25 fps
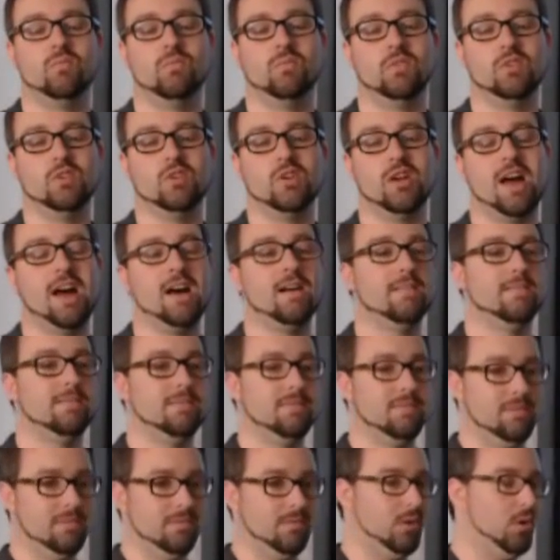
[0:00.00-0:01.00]
you have
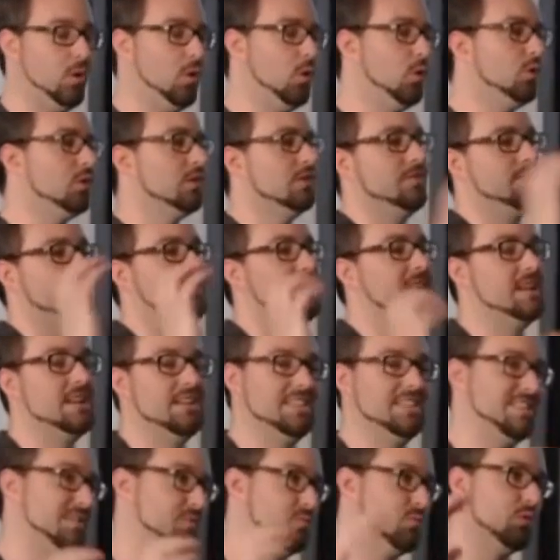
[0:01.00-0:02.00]

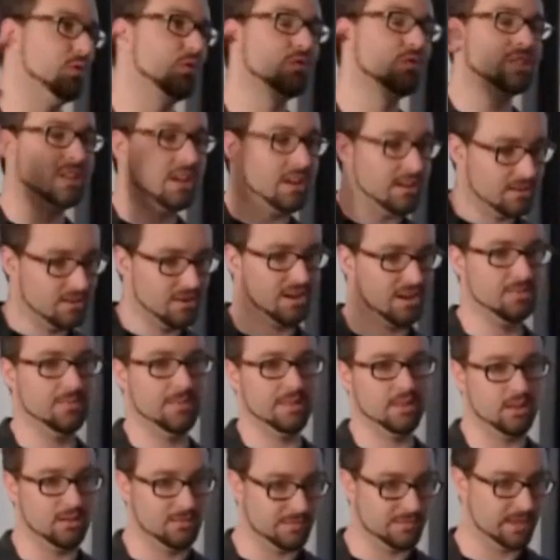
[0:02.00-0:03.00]
the rules are incredibly
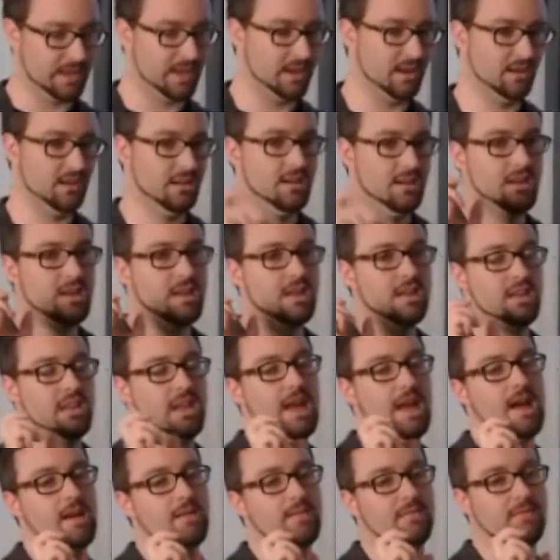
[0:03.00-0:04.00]
complicated. You
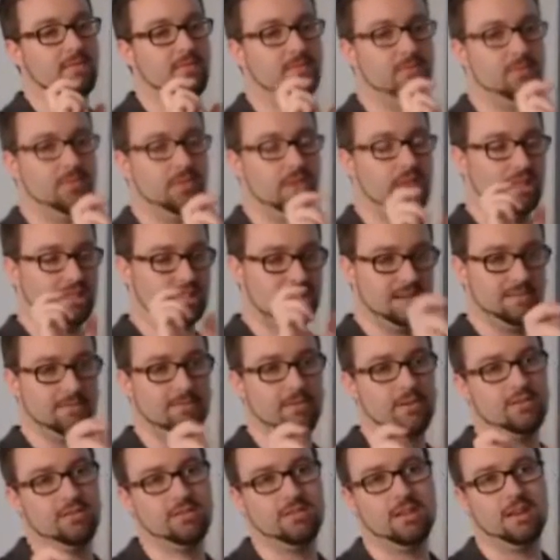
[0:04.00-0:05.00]
have these
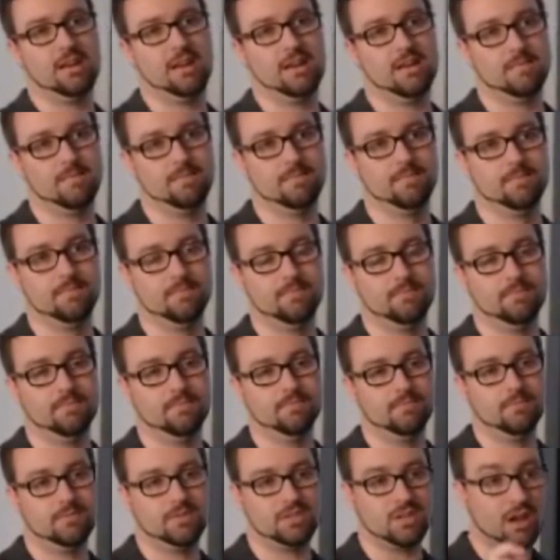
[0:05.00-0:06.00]
different
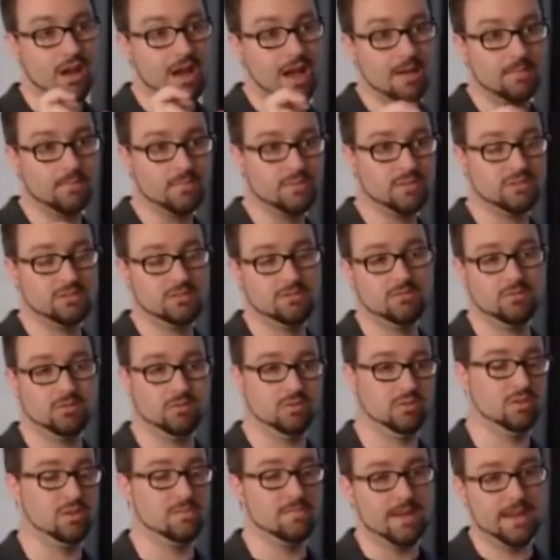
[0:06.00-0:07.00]
types or
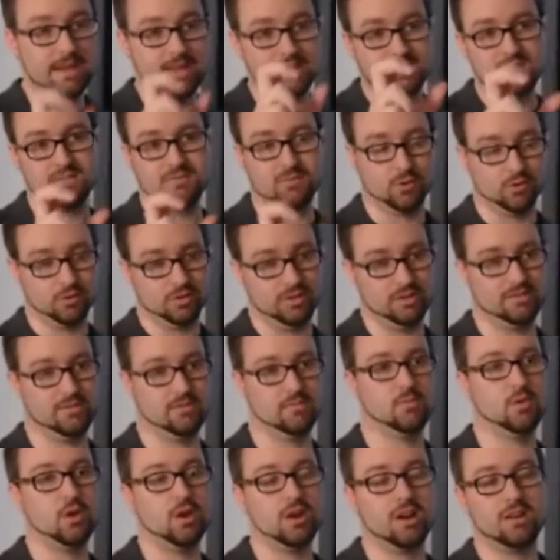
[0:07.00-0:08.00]
domains for all the
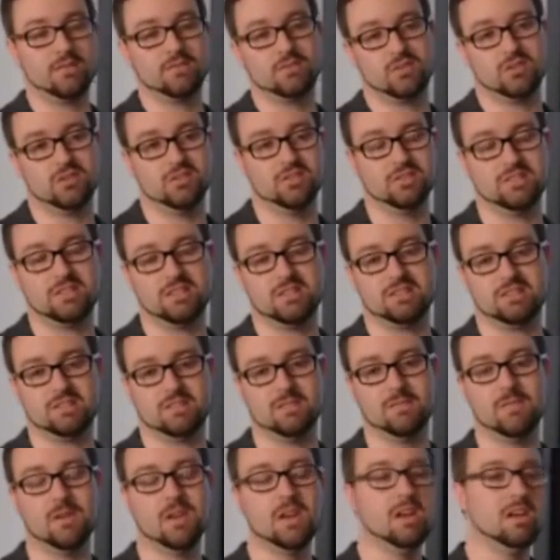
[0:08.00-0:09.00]
different programs that are in the
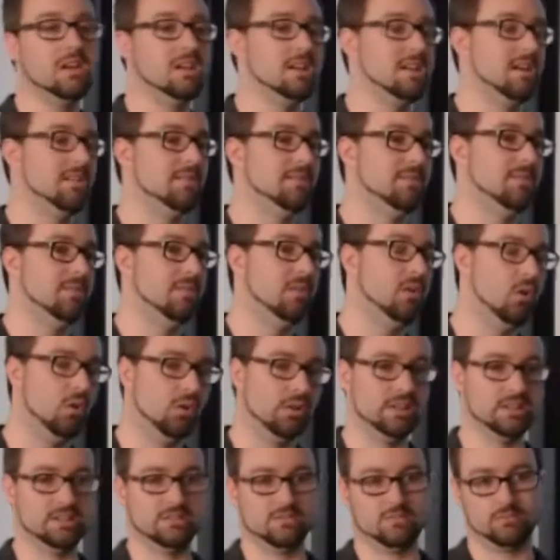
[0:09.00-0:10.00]
system. You have all
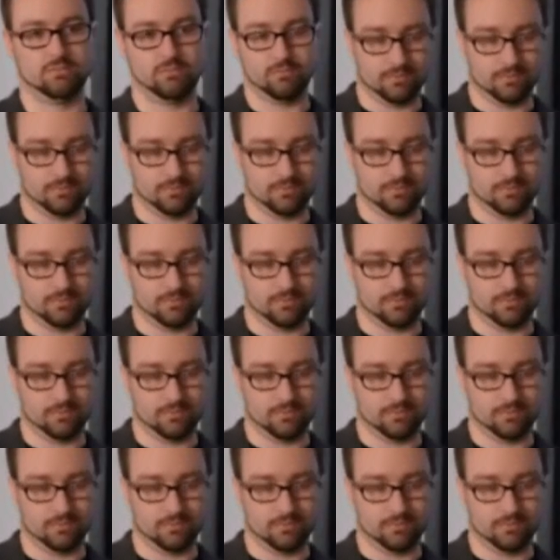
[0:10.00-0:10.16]
these